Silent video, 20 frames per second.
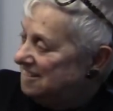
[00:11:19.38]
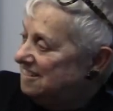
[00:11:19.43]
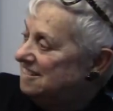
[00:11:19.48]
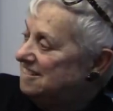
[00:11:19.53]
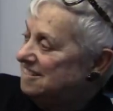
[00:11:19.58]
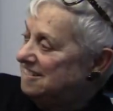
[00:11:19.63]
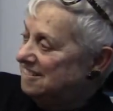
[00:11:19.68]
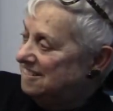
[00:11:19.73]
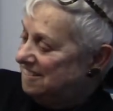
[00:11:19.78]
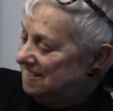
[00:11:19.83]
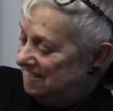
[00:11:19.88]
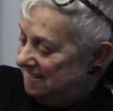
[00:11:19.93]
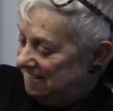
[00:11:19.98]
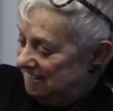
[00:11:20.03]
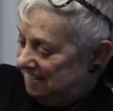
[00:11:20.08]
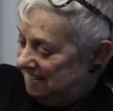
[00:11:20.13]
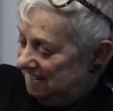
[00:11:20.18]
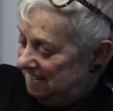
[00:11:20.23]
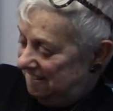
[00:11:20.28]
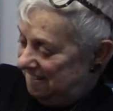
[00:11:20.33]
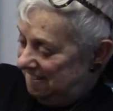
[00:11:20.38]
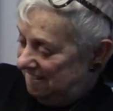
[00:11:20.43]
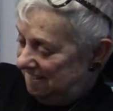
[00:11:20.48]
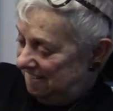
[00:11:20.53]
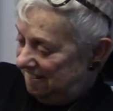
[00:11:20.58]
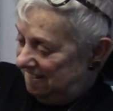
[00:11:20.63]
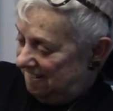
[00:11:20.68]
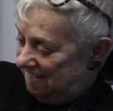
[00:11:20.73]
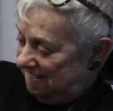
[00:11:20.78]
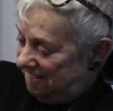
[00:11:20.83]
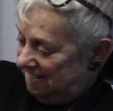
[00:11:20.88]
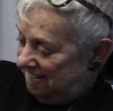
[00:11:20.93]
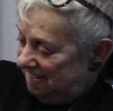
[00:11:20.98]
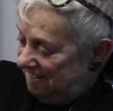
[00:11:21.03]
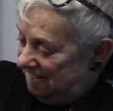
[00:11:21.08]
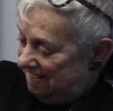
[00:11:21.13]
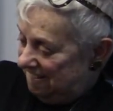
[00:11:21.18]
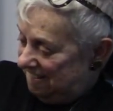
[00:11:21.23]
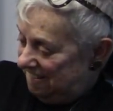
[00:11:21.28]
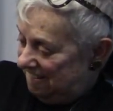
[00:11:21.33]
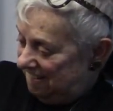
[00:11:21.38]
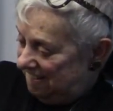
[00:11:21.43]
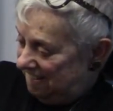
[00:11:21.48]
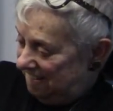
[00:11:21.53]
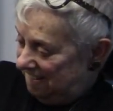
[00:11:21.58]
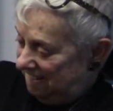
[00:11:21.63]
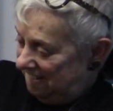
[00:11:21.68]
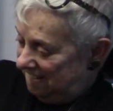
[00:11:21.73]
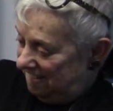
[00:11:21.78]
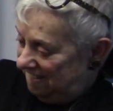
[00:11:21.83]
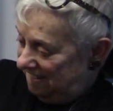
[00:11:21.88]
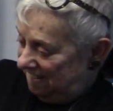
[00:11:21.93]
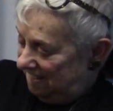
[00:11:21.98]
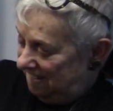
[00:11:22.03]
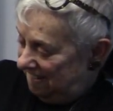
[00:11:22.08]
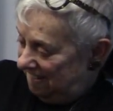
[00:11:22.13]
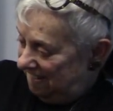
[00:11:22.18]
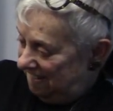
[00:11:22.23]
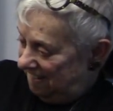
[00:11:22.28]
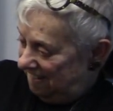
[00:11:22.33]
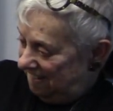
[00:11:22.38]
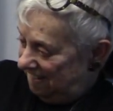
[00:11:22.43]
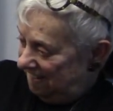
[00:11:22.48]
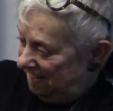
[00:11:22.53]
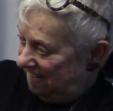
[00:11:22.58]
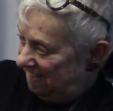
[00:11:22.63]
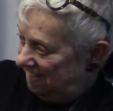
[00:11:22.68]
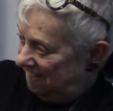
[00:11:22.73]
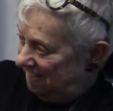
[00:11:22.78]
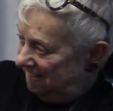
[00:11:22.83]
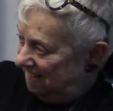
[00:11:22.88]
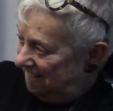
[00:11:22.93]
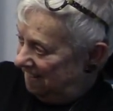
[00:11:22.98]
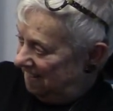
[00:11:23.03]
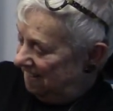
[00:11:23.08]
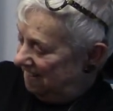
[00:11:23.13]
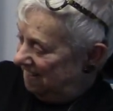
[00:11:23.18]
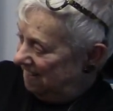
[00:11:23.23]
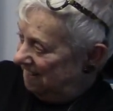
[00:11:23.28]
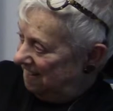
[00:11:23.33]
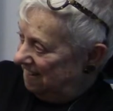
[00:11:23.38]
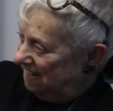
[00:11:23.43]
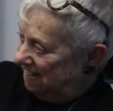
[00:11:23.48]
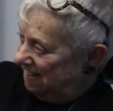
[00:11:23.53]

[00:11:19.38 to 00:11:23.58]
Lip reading: No words are spoken by the person on screen.